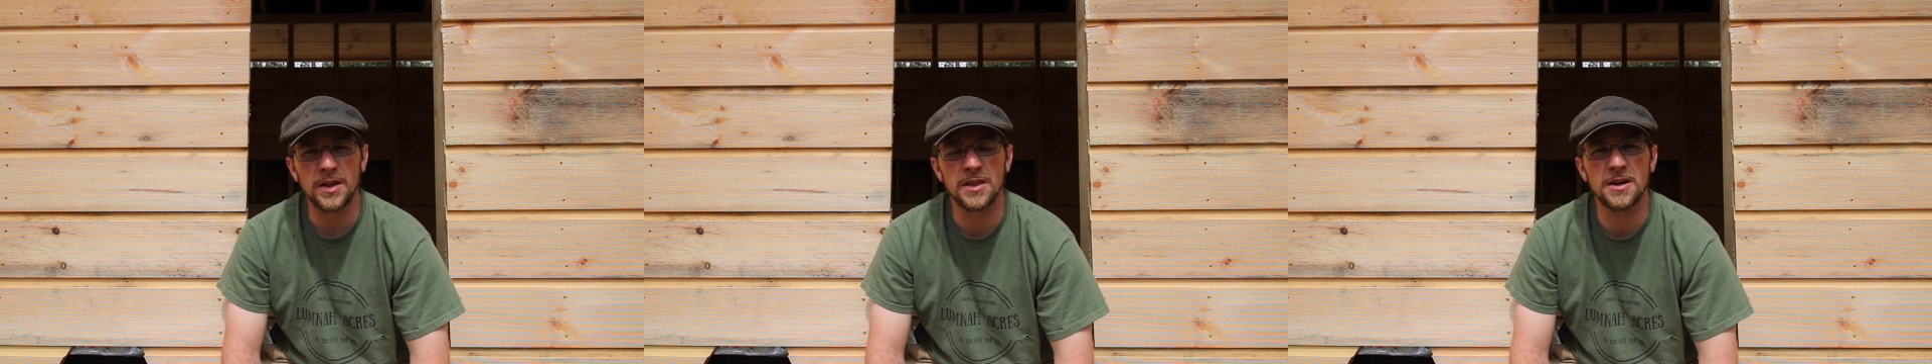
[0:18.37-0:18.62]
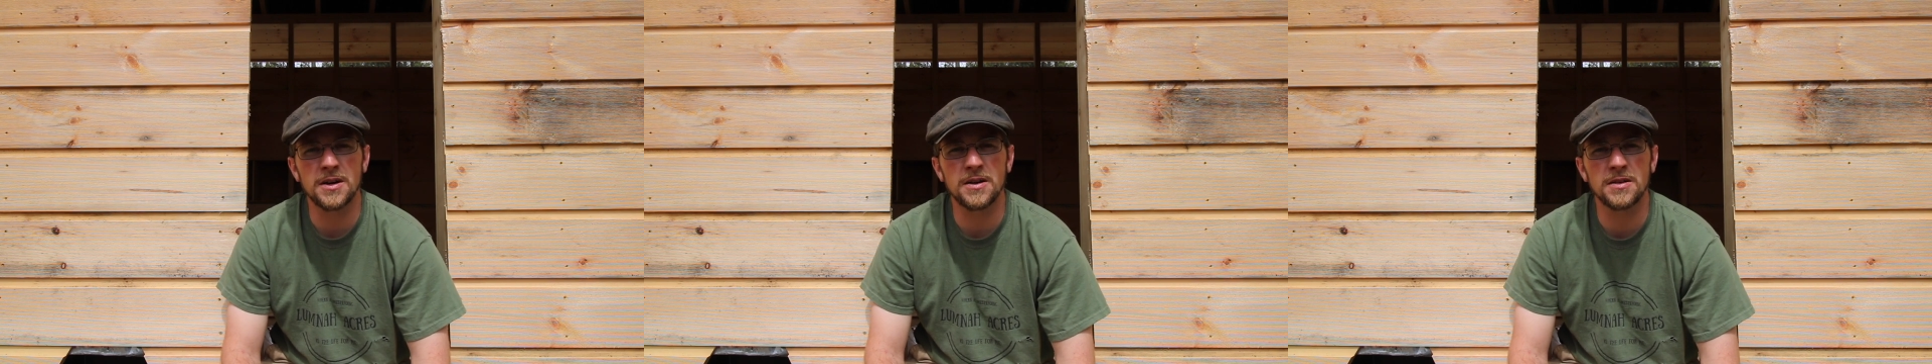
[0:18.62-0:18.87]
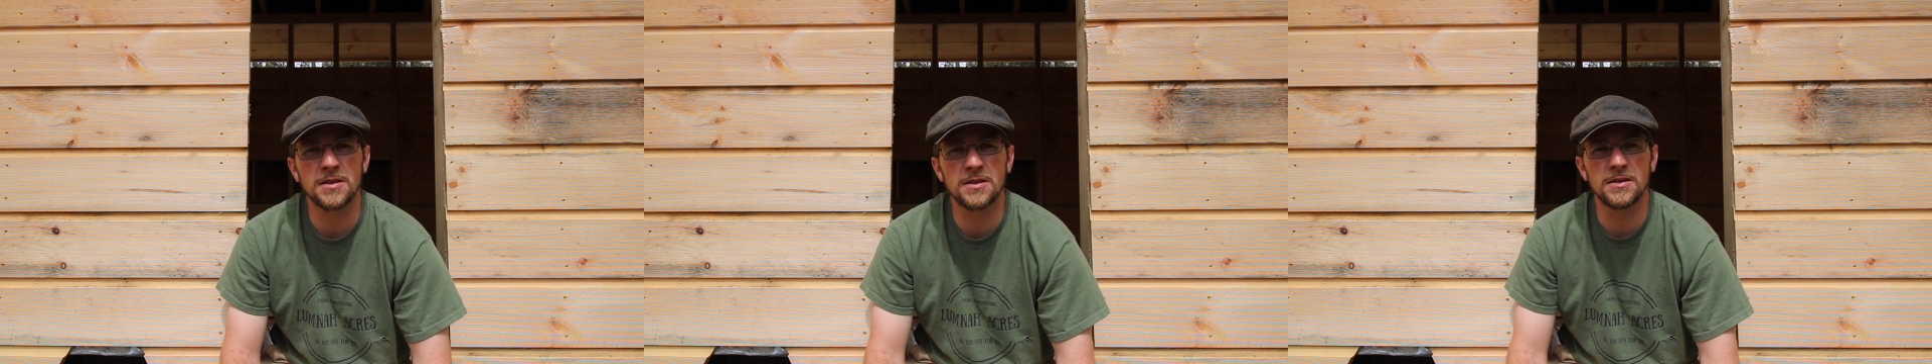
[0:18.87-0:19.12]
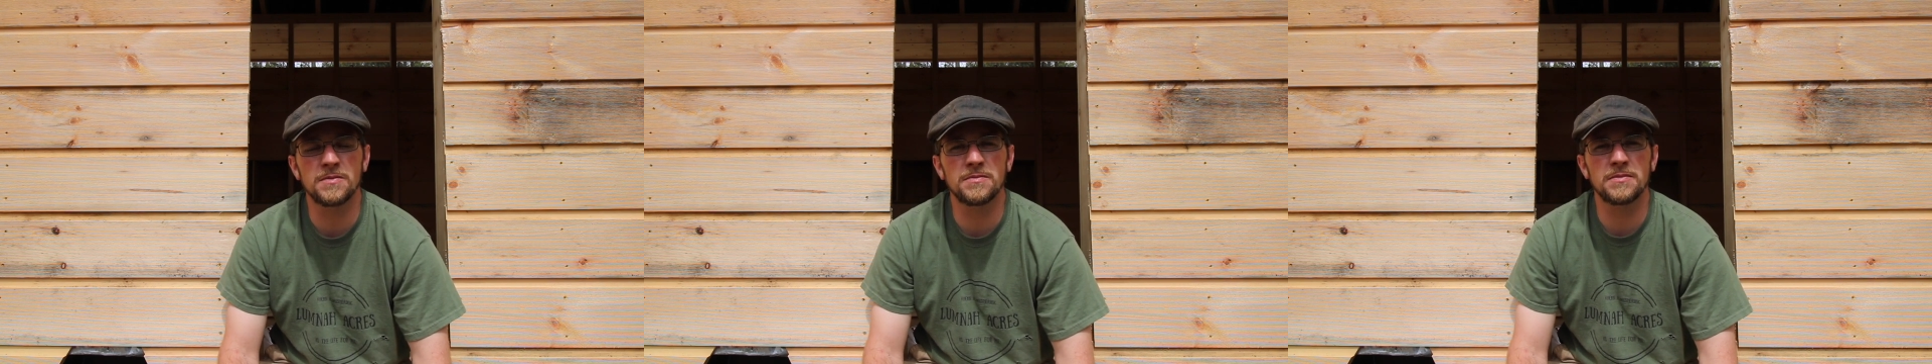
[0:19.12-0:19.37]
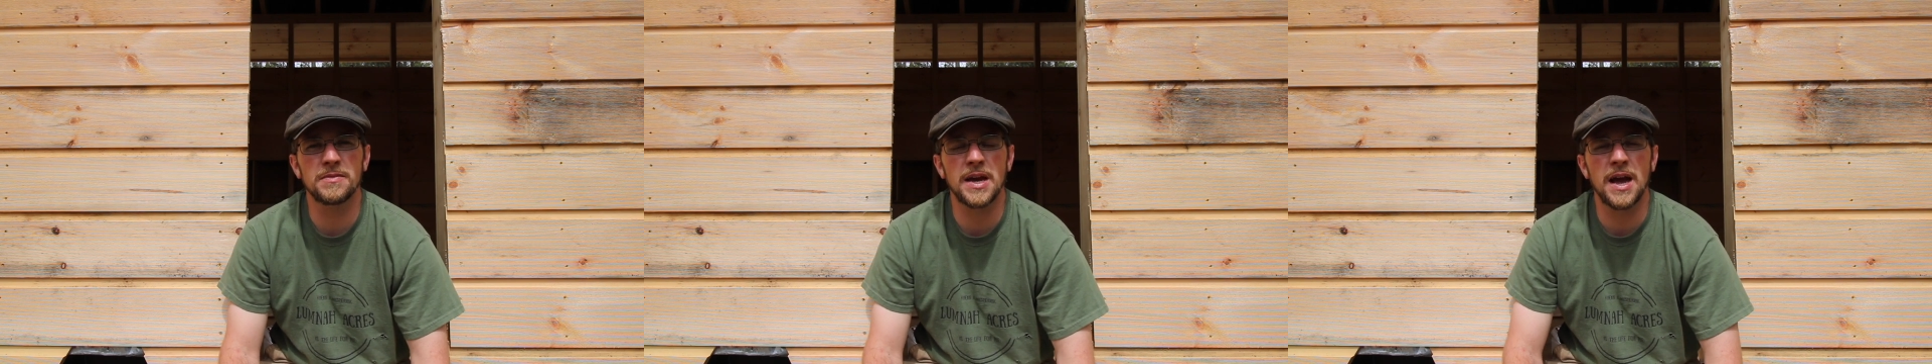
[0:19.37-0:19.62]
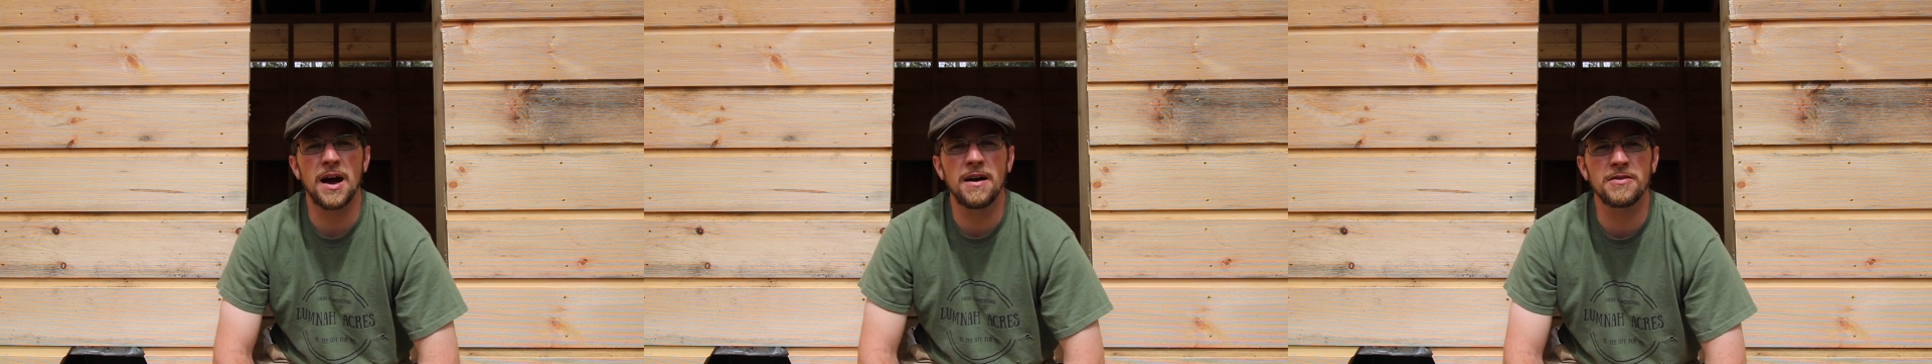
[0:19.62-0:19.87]
They
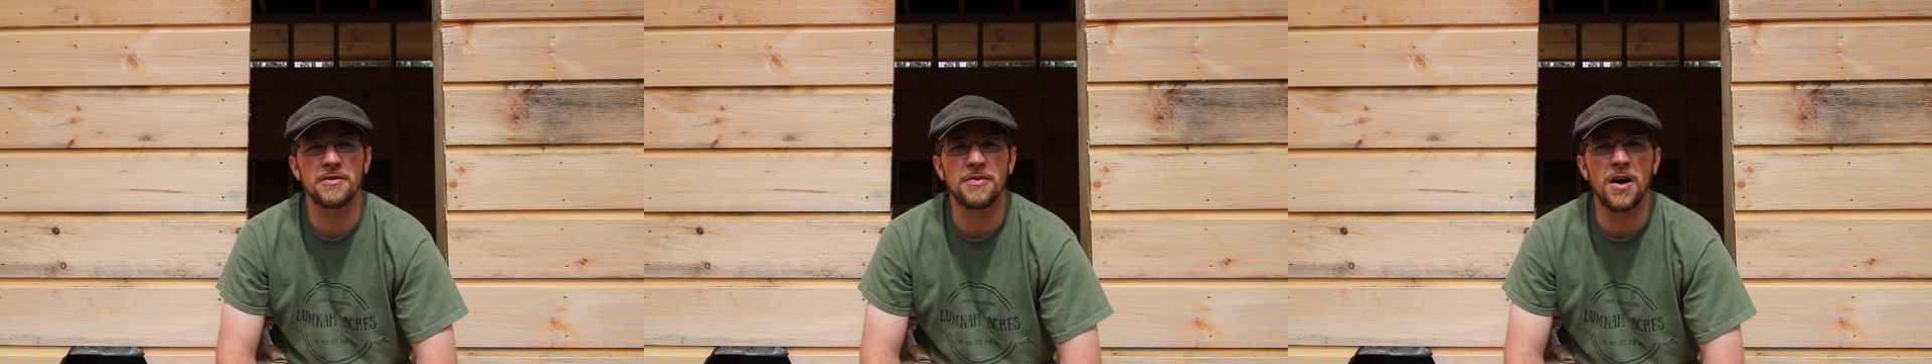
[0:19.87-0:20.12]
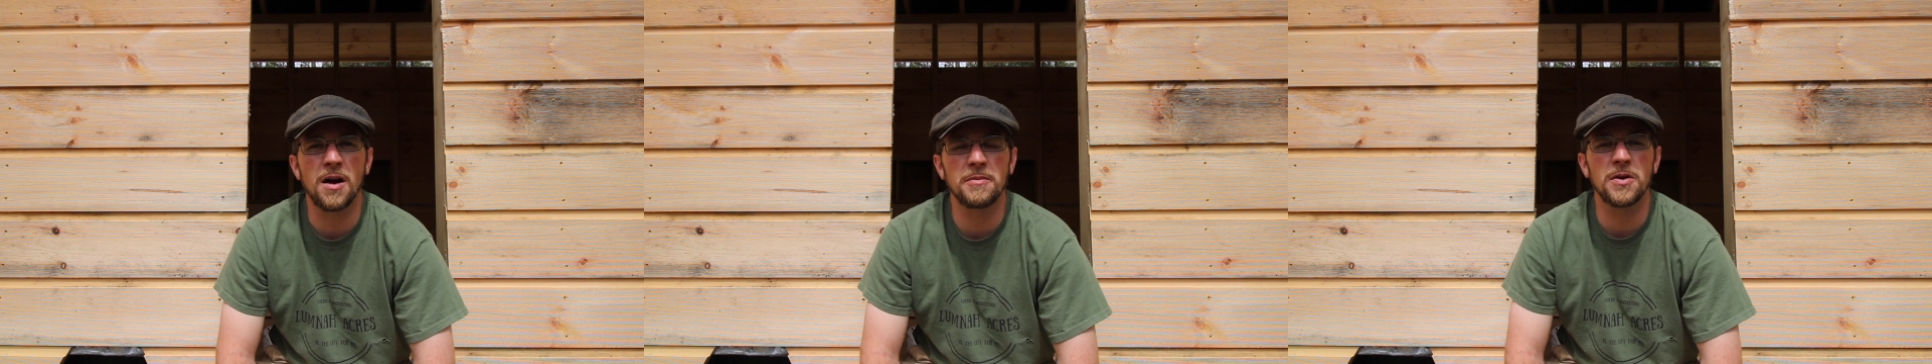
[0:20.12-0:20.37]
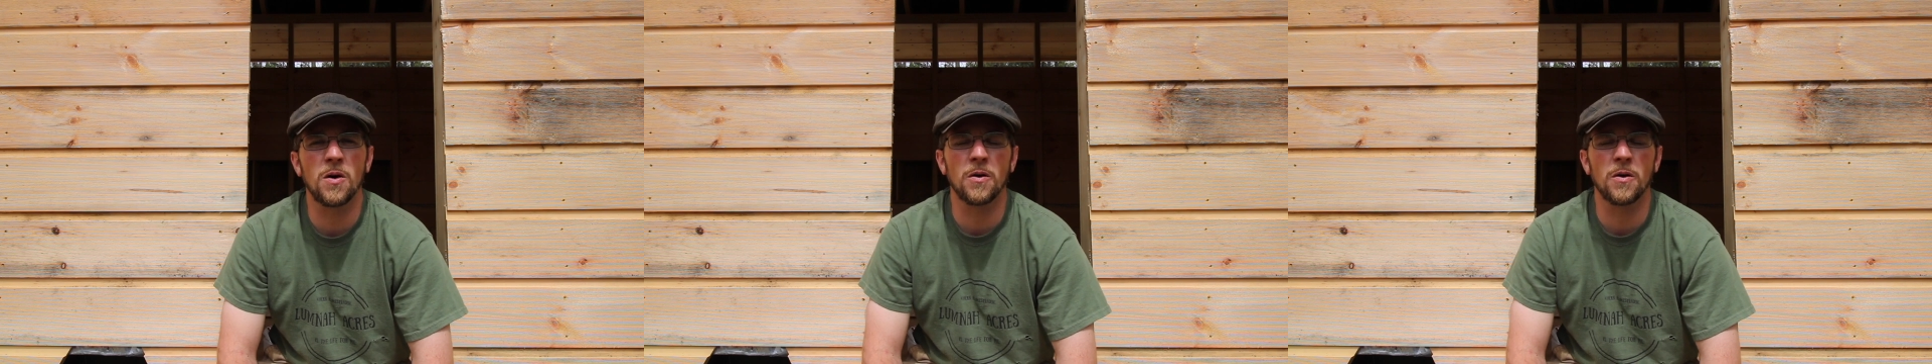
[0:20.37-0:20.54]
have a farm in